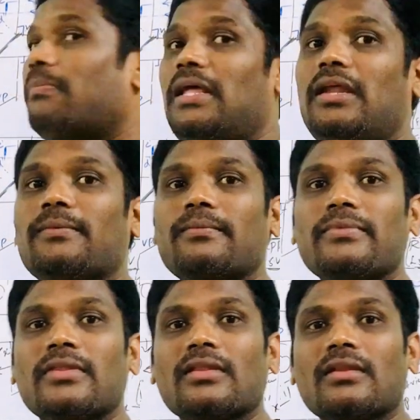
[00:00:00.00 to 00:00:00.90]
a plane.
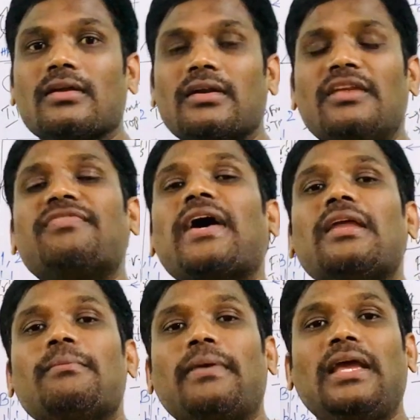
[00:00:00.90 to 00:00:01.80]

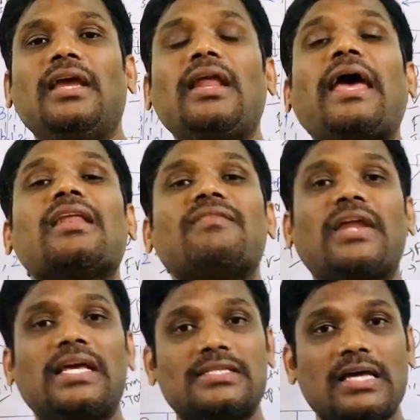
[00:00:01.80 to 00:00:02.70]
Define plane and give
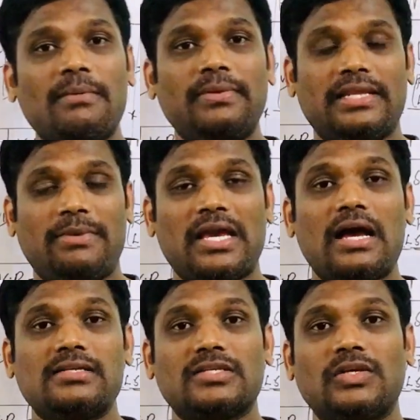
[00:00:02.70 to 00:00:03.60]
an example. They may
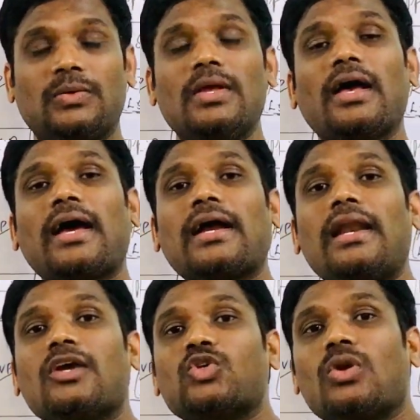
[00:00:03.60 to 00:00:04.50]
ask you, a
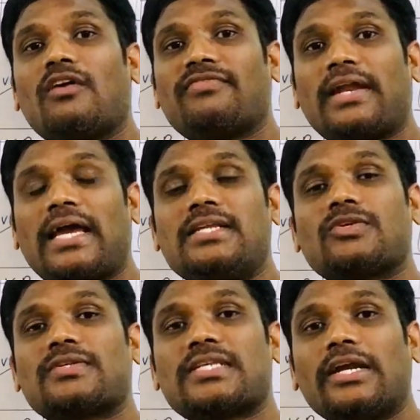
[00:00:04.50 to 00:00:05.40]
collection of lines
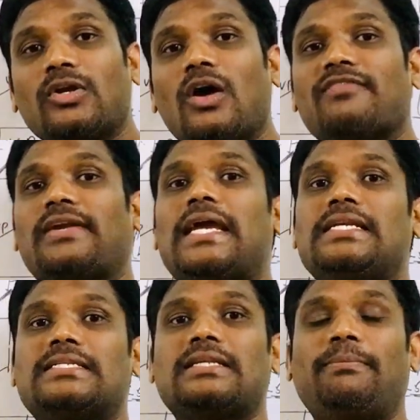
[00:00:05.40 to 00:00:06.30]
or set of
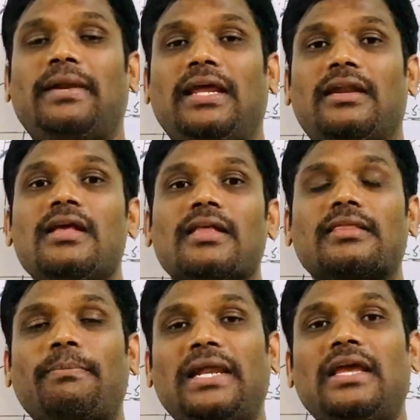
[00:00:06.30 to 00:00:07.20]
lines is a plane.
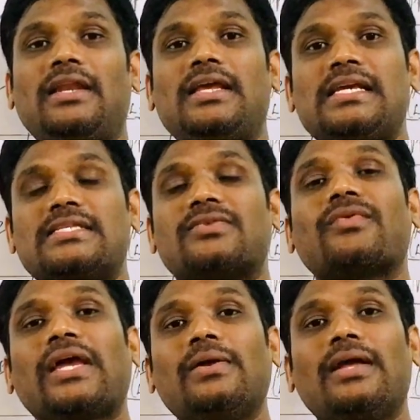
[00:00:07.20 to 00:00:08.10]
The plane is
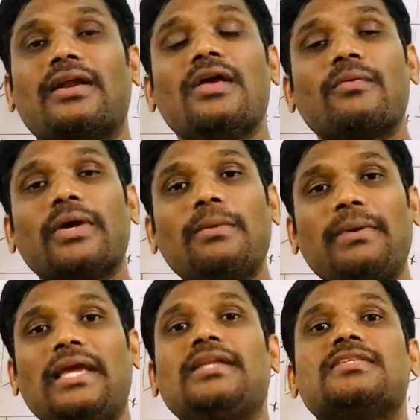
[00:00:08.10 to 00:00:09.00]
regular. When a
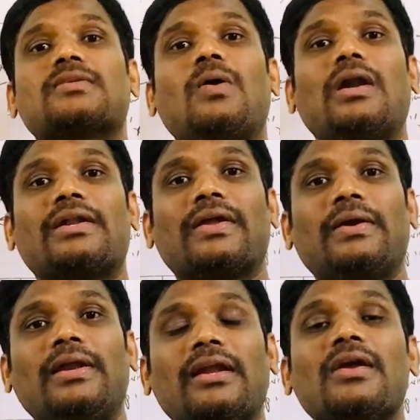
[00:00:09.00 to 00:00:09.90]
plane is called
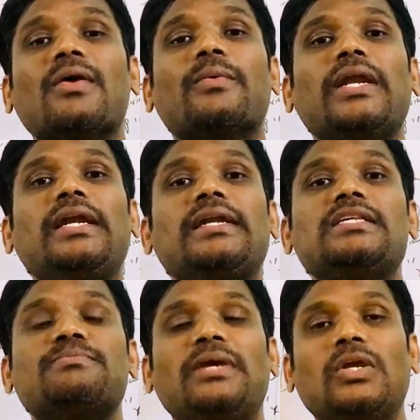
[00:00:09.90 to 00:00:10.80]
regular, when it
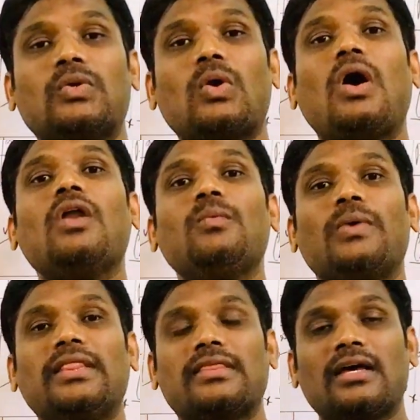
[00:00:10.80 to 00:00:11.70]
is being drawn
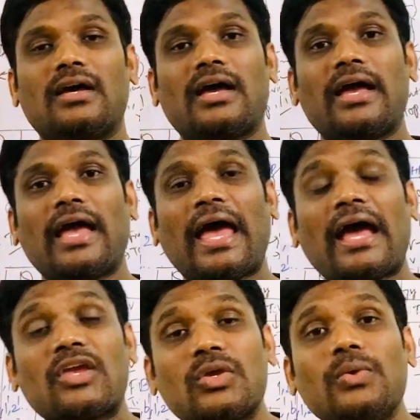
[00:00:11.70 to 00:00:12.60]
with
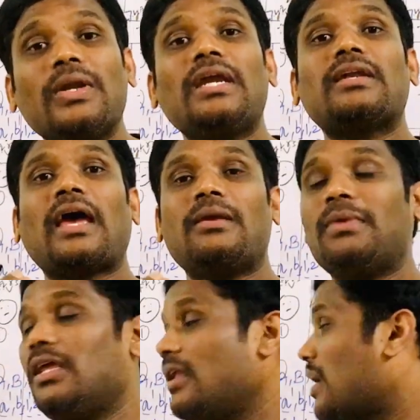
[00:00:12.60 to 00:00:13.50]
accurate, I
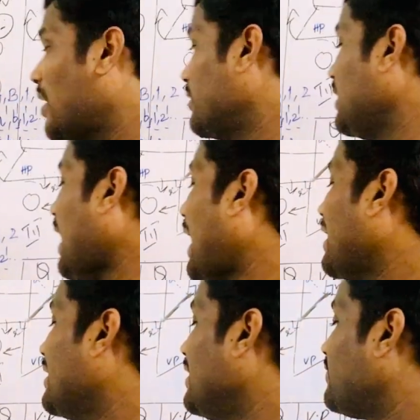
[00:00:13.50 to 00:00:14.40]
mean the
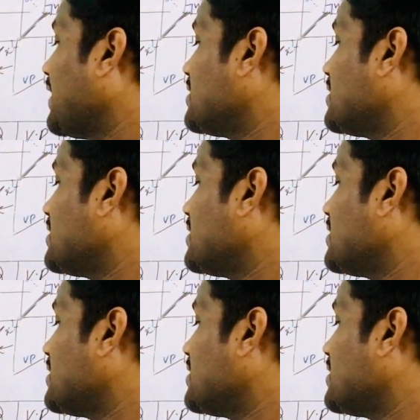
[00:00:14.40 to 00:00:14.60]
angle. For